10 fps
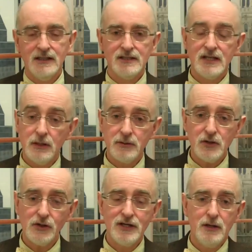Today we're
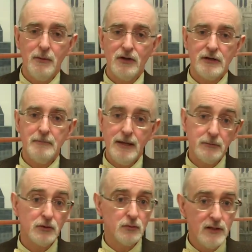talking about a
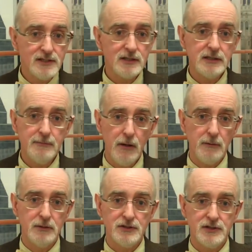paper recently
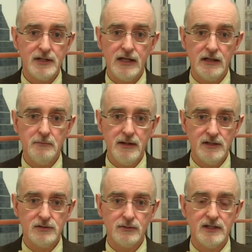published in
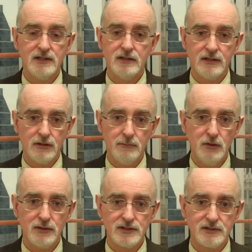Alimentary
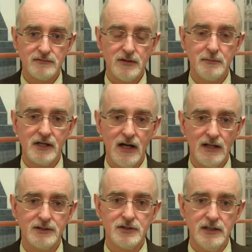Therapeutics and
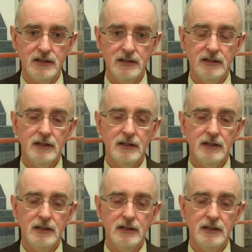Pharmacology